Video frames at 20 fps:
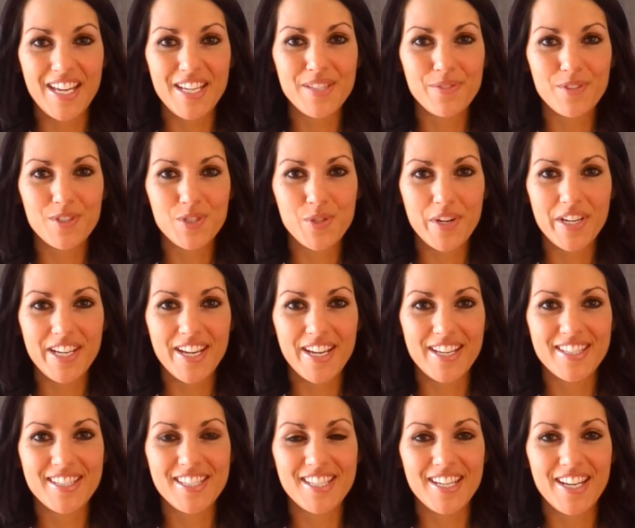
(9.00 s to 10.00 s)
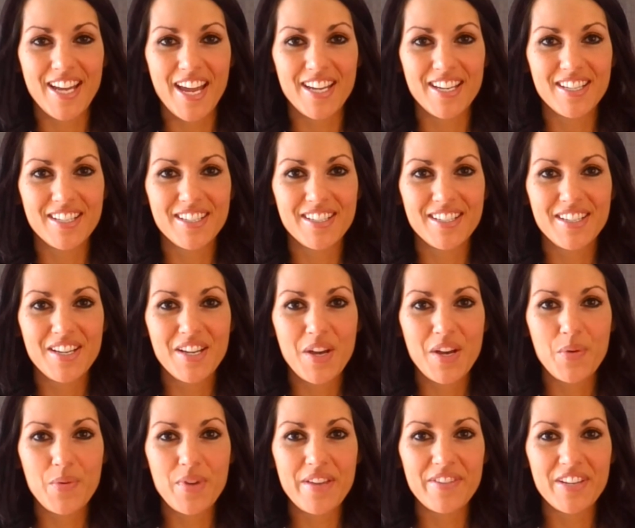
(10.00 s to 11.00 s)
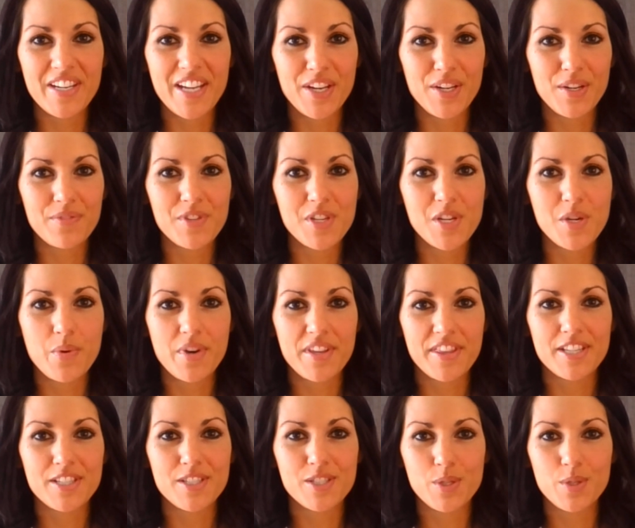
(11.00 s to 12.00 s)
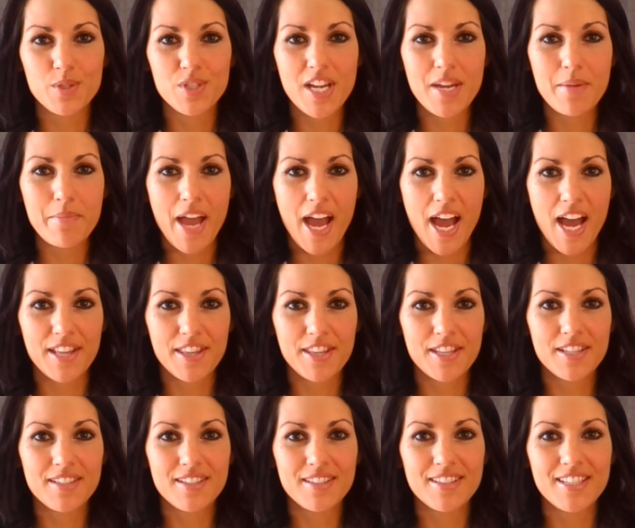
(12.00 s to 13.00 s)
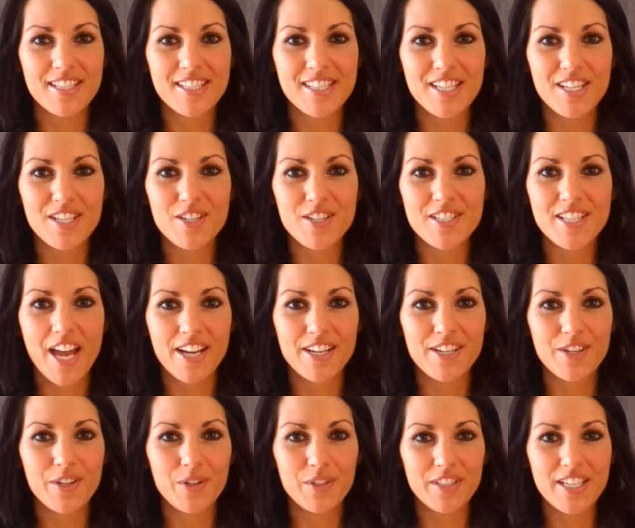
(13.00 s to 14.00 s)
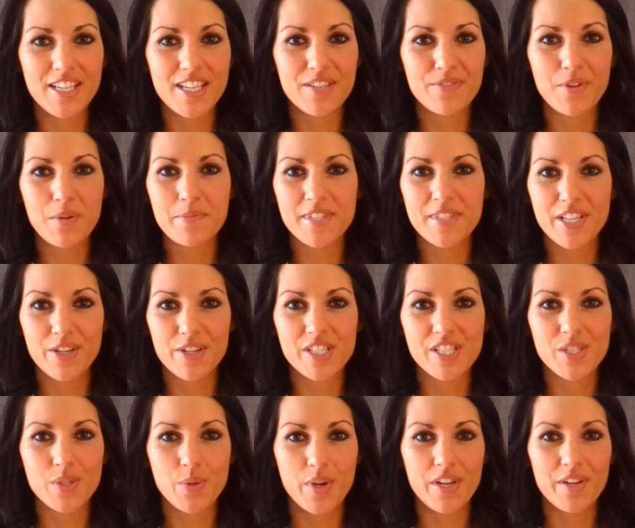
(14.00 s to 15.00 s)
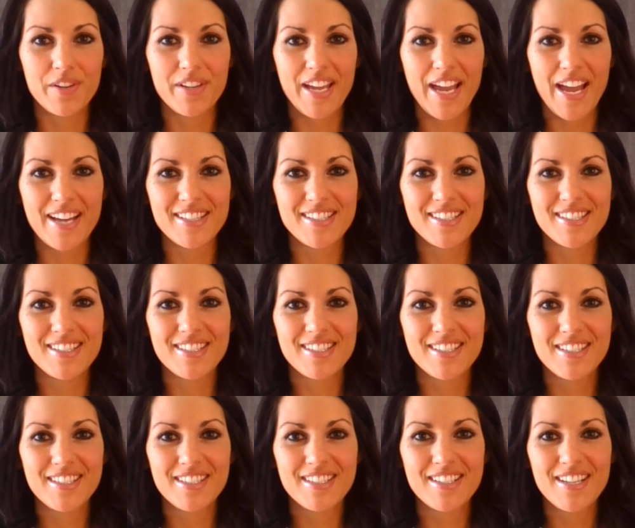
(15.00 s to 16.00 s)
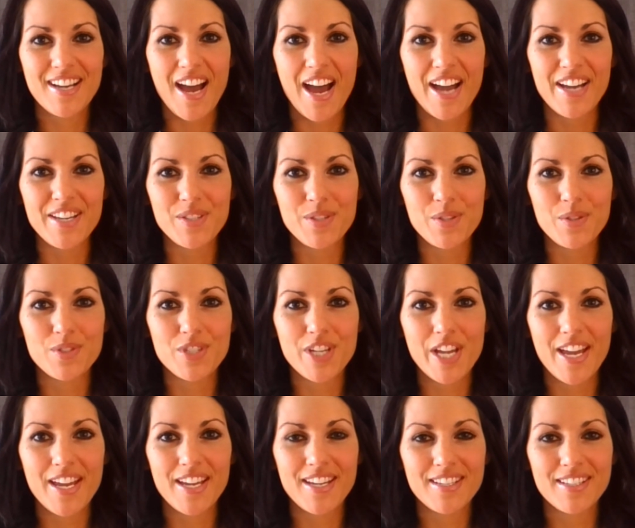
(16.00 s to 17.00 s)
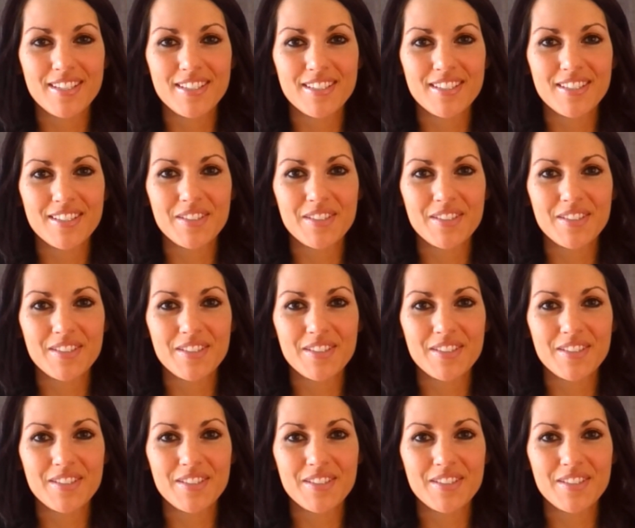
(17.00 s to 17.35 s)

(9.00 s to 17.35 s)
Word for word: Thanks for joining us today. We have an interview with Sujay Math, the Senior Technical Lead from Zerust Oil and Gas. Hi, Sujay.